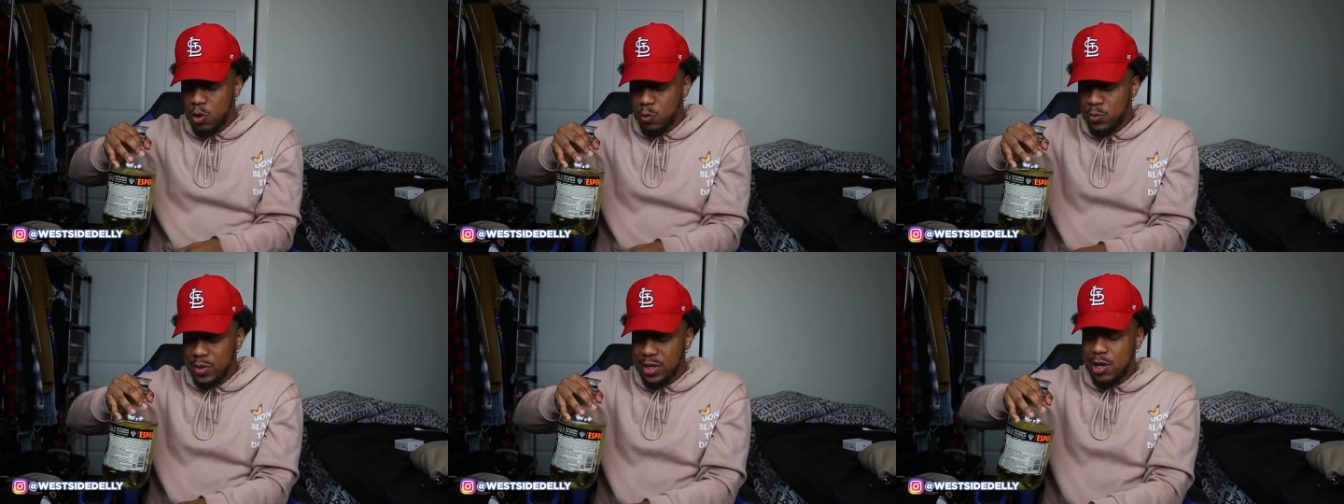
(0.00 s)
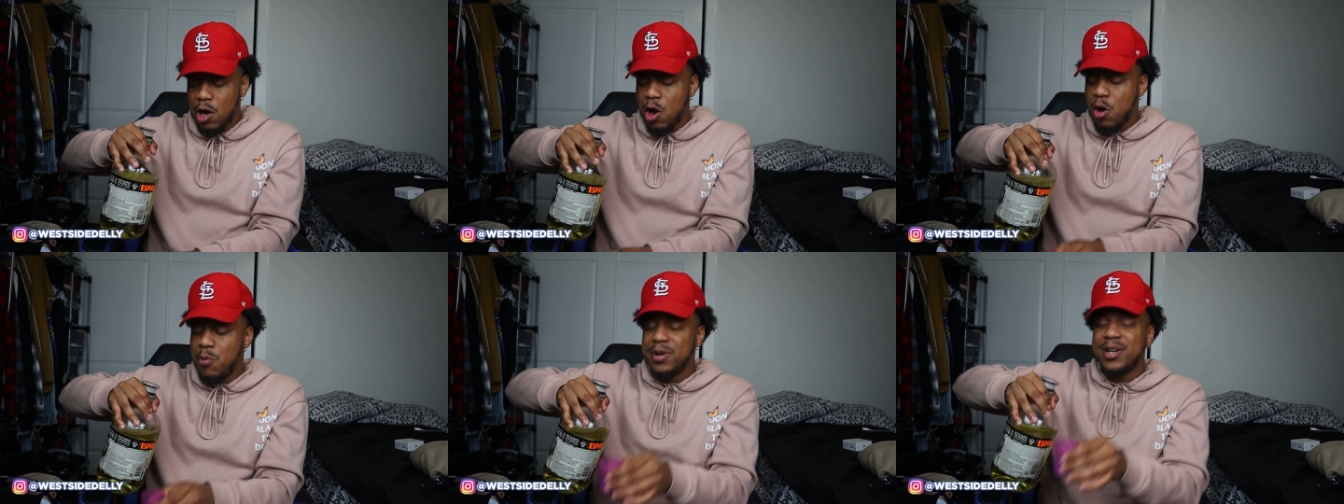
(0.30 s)
we
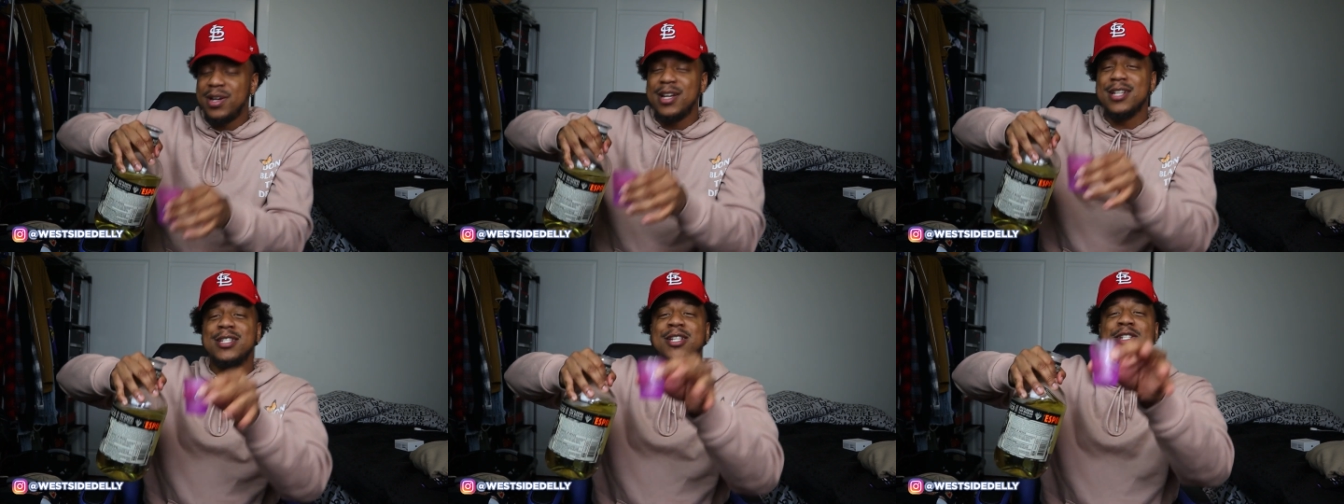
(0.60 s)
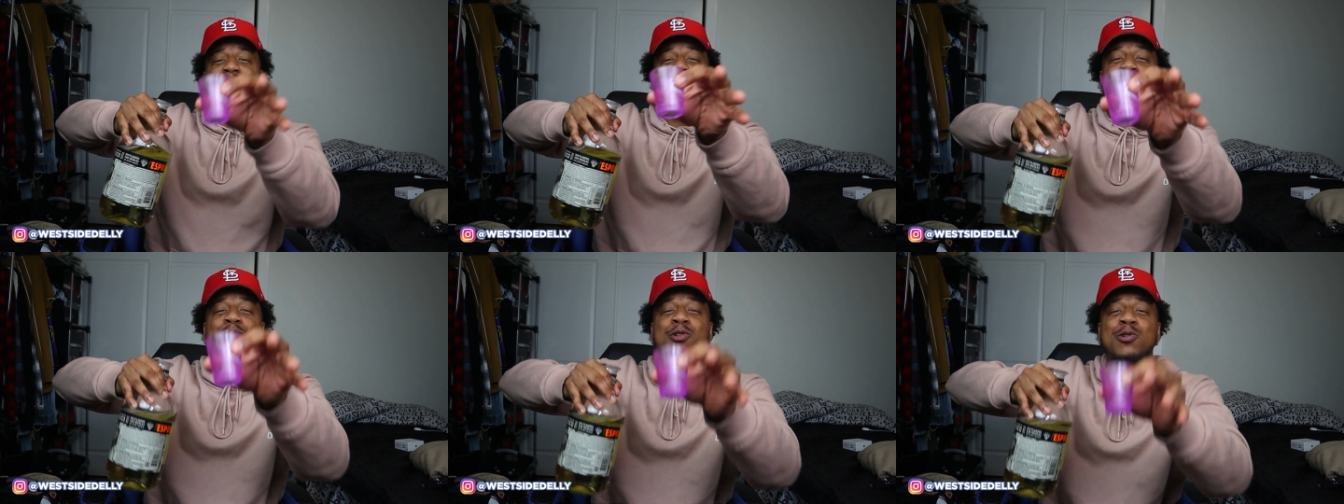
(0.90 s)
go, because
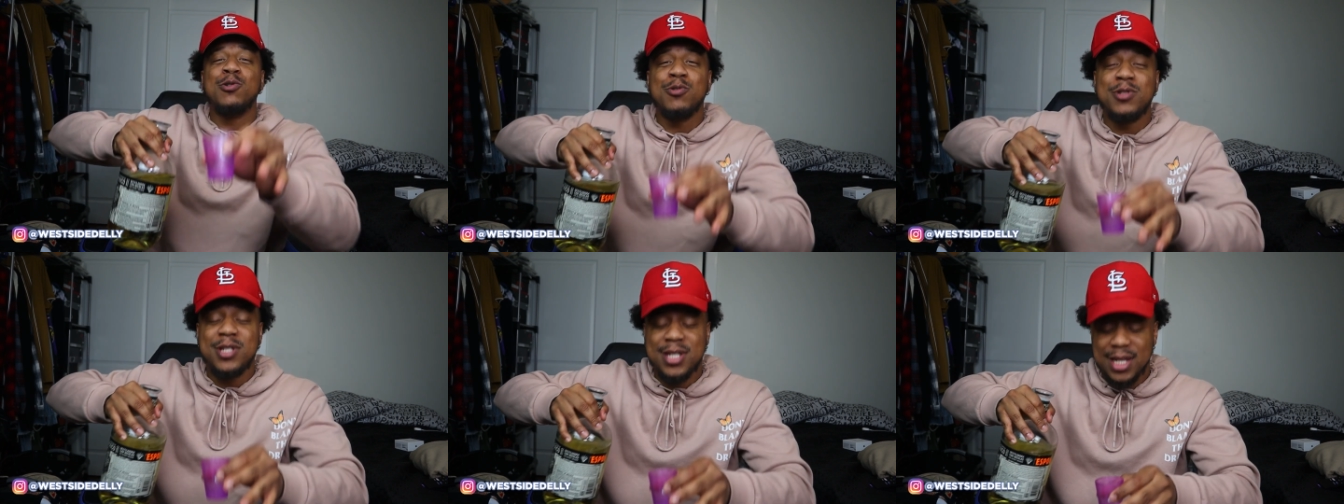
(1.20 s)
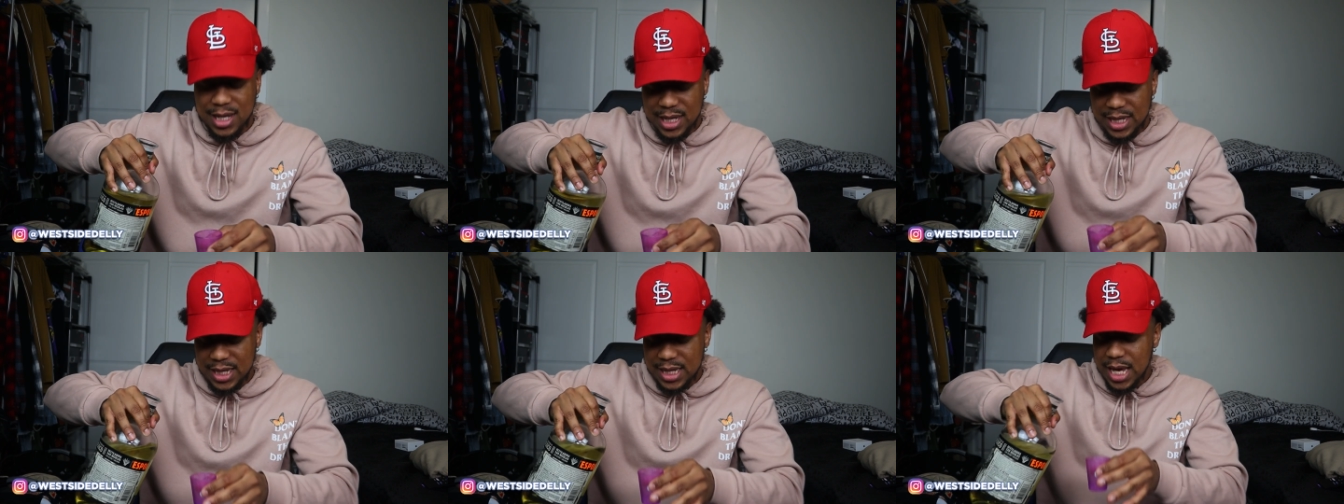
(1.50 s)
it's
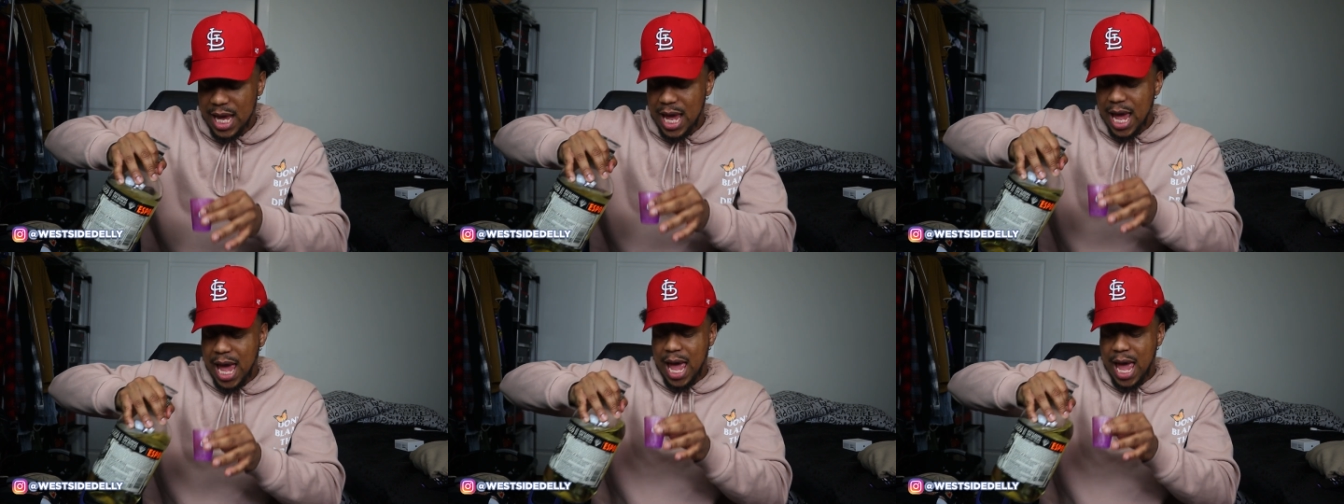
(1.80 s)
Juneteenth.